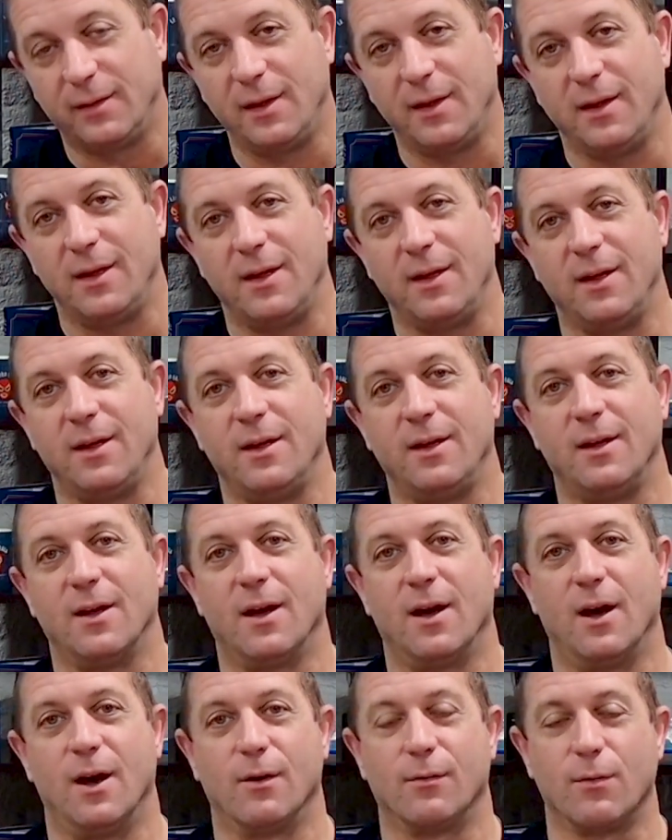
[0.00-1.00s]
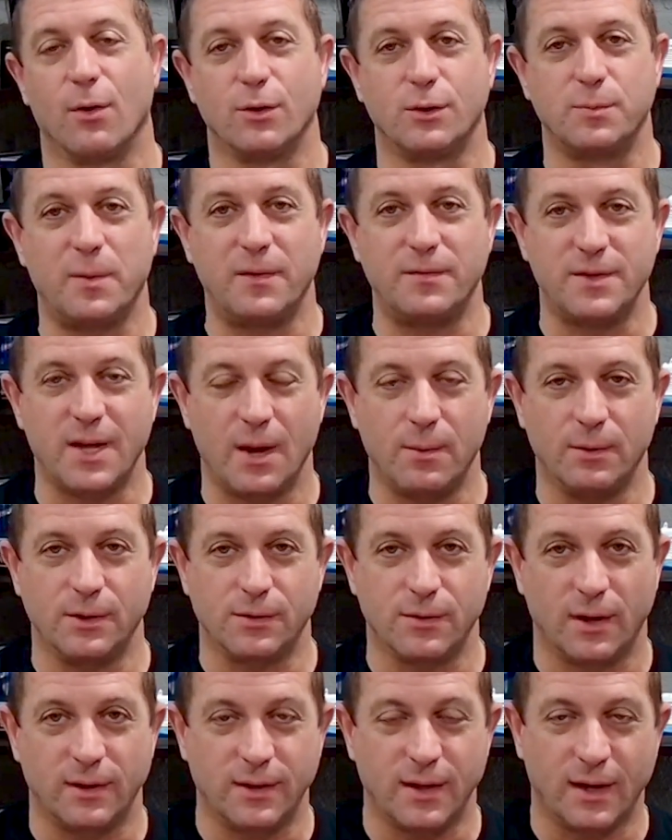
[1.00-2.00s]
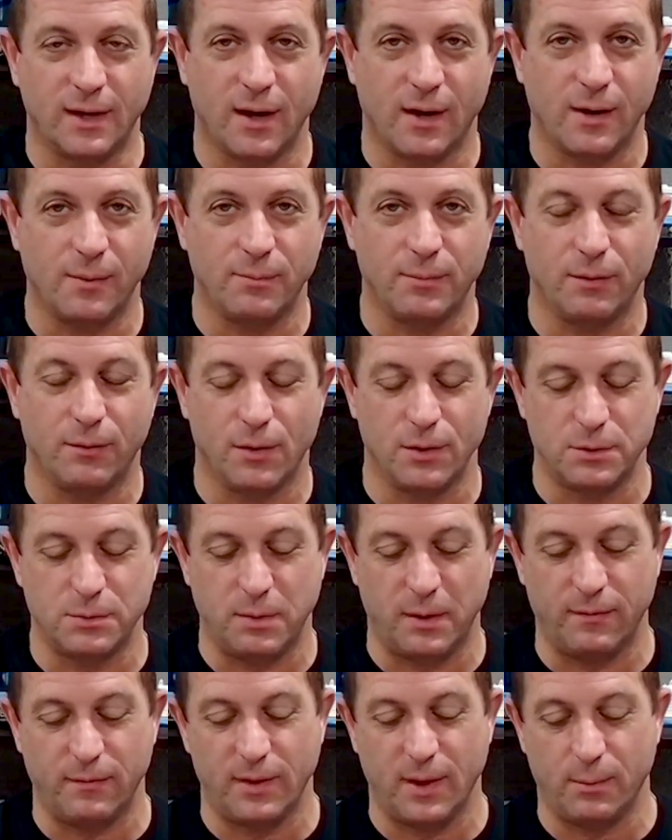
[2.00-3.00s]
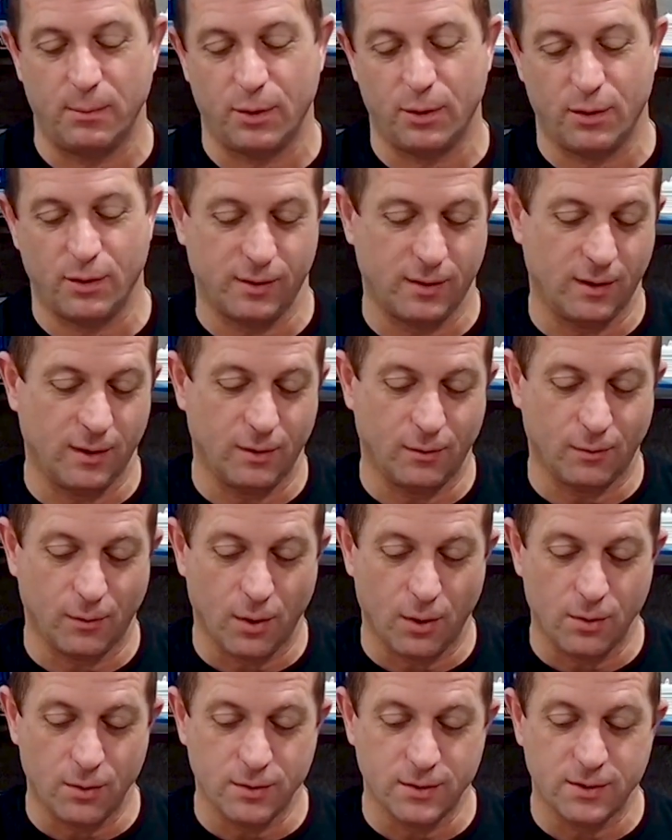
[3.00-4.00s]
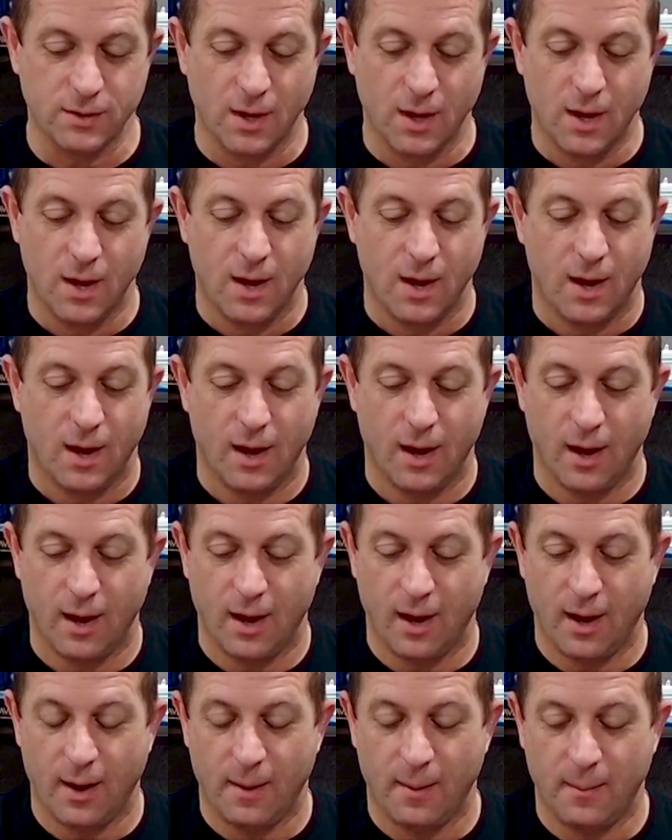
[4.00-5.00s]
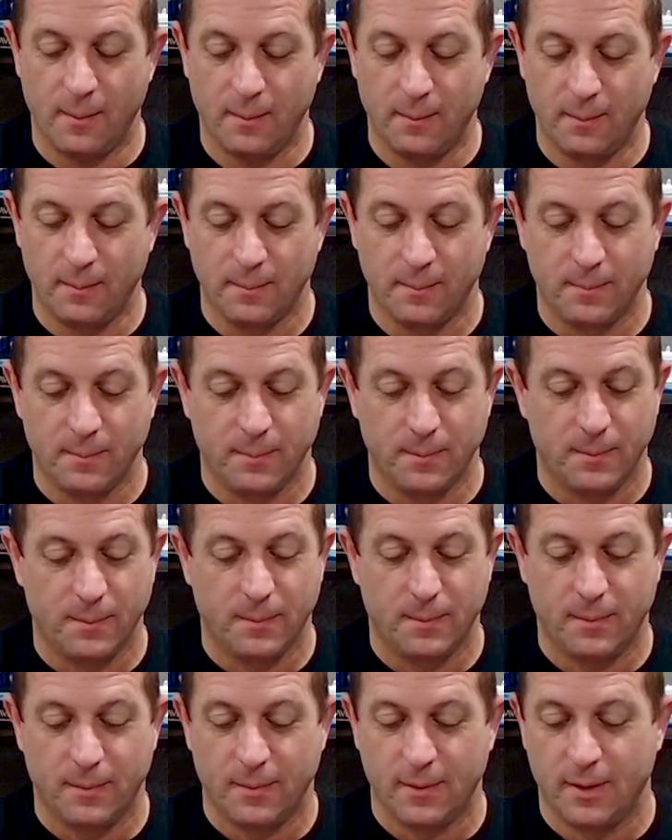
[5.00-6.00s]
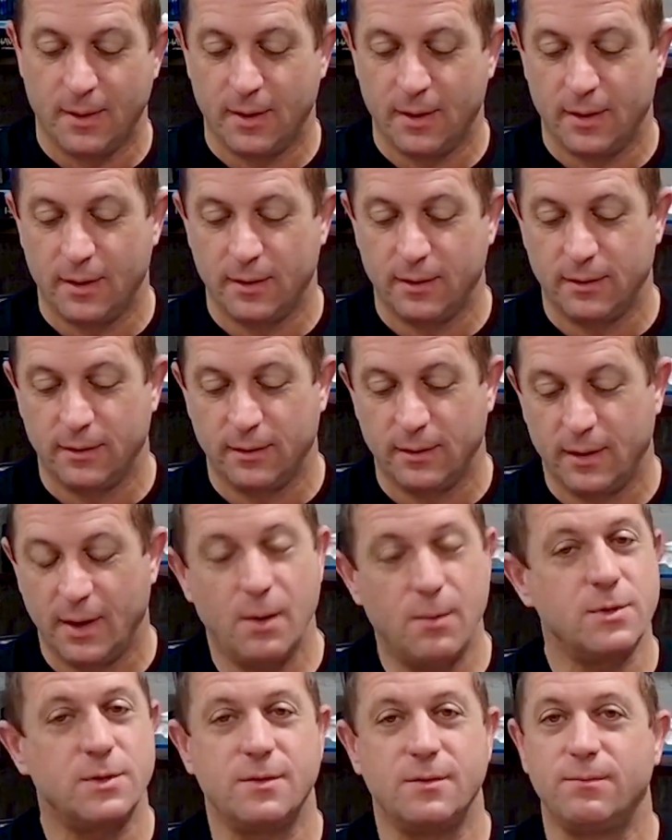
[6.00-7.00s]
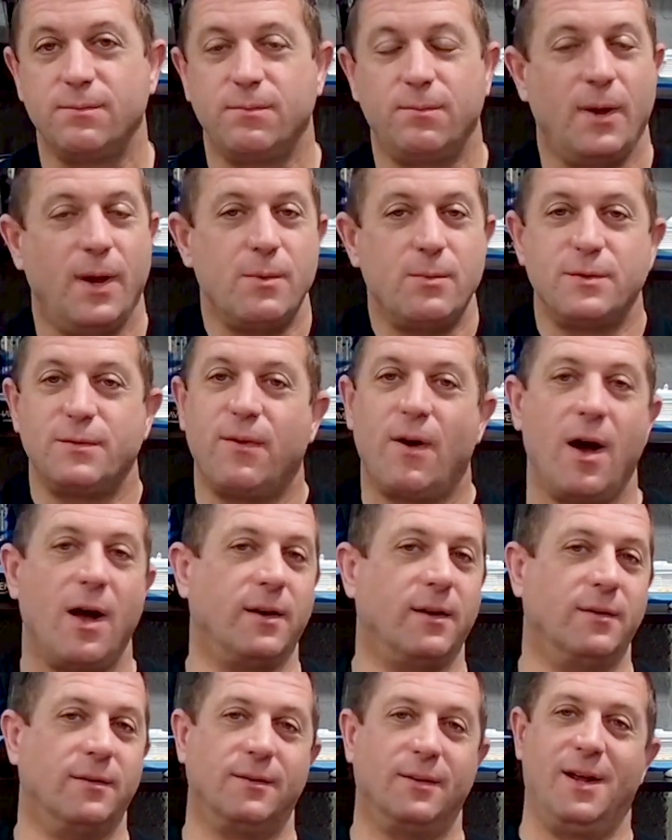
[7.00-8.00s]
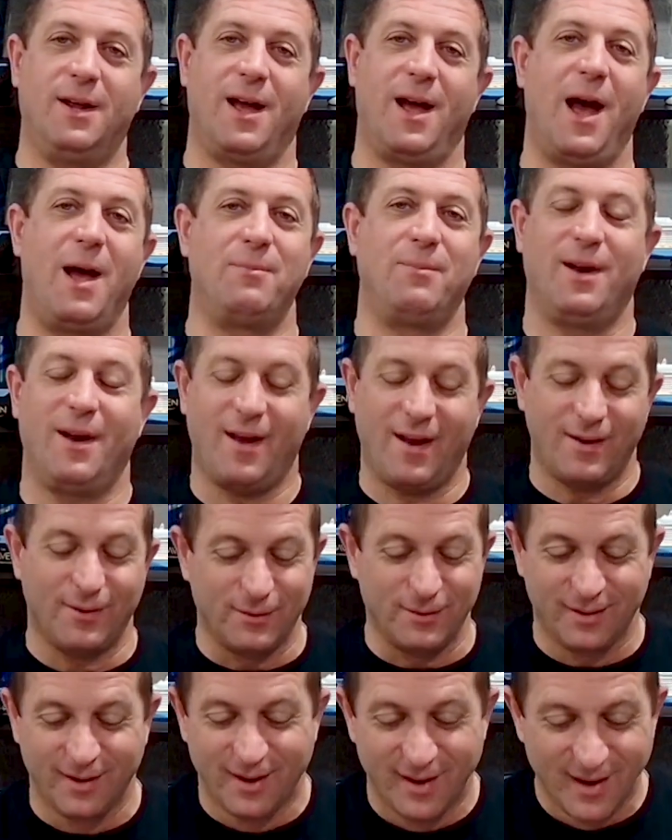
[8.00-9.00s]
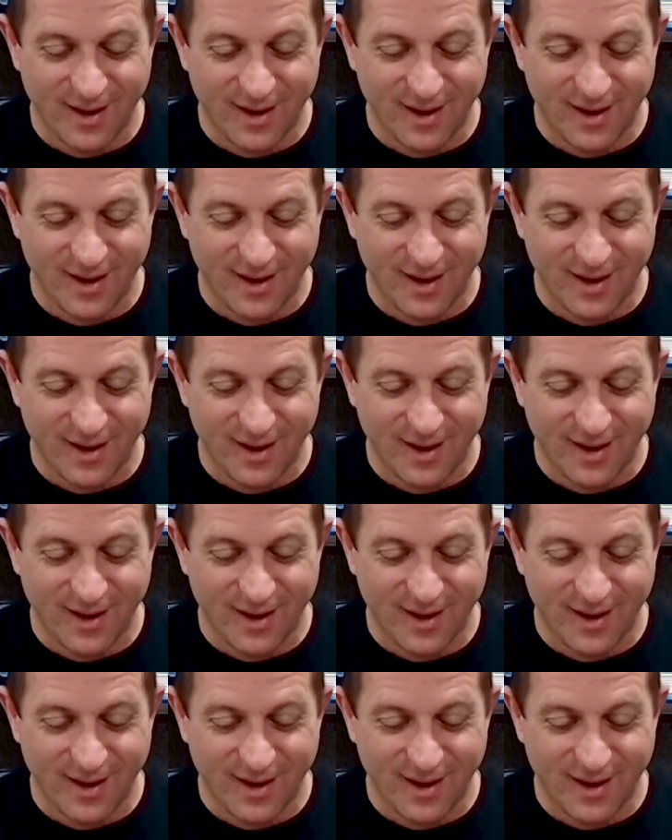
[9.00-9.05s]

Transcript: the roast beef sandwich, right? They cut up the roast beef and they put it on the little rolls. It was fine. I mean, I don't,